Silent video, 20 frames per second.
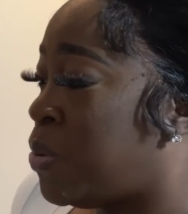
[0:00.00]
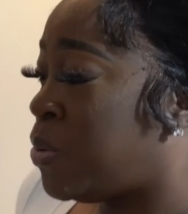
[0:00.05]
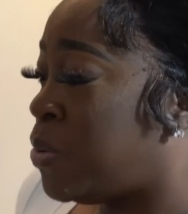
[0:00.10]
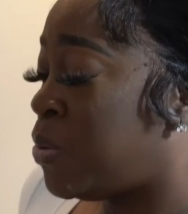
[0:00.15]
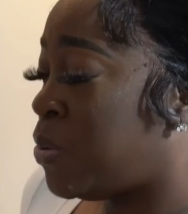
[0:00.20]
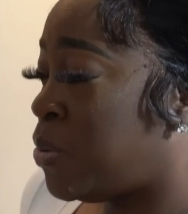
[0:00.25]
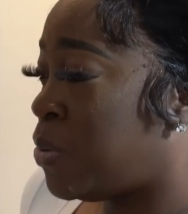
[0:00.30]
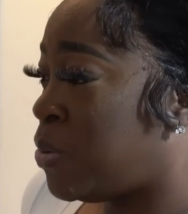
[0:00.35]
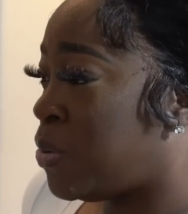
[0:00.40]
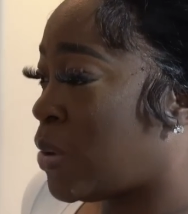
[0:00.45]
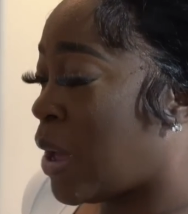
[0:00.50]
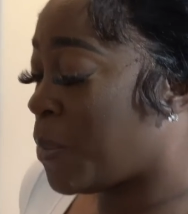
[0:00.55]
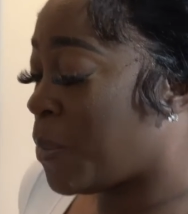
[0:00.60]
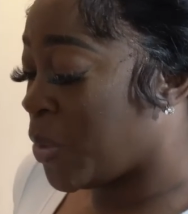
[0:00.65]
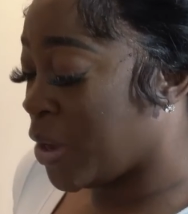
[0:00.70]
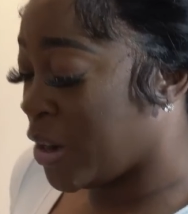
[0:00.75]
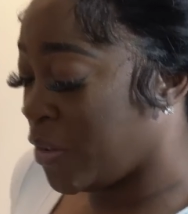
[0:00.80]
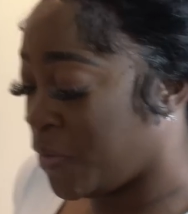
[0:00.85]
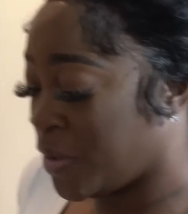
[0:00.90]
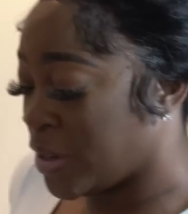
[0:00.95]
Yeah, I'm
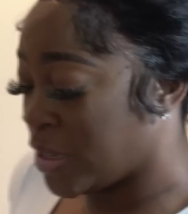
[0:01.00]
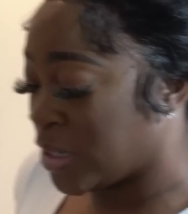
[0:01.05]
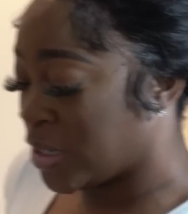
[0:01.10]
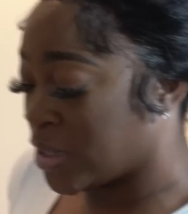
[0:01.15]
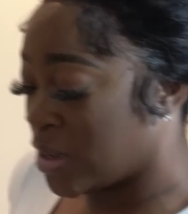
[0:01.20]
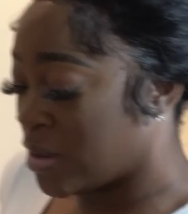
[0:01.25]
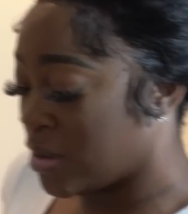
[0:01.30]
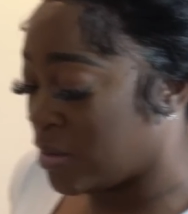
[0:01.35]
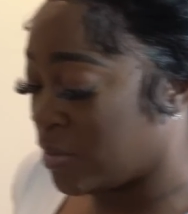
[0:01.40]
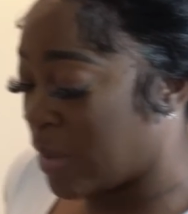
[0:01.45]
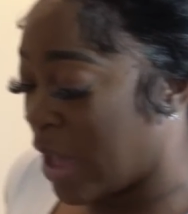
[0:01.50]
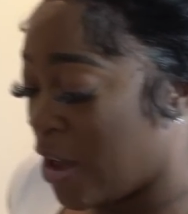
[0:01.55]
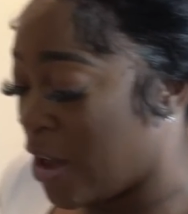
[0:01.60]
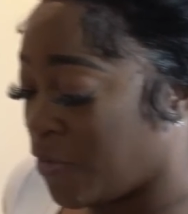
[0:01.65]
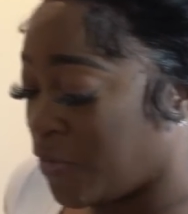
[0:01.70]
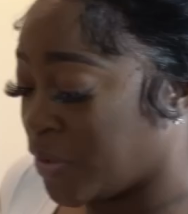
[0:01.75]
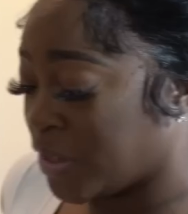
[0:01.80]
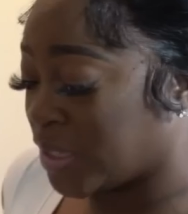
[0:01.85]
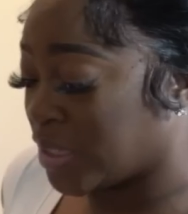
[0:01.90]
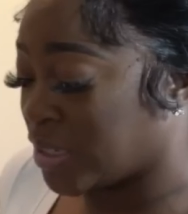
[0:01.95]
ready for these
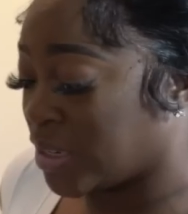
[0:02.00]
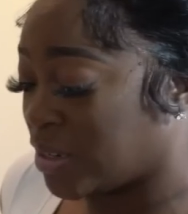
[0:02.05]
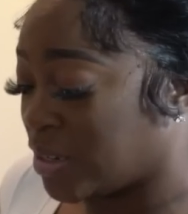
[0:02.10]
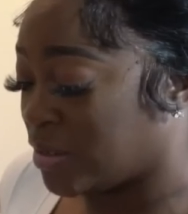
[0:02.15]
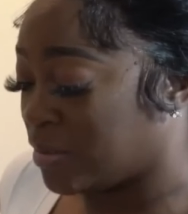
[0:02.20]
outfits to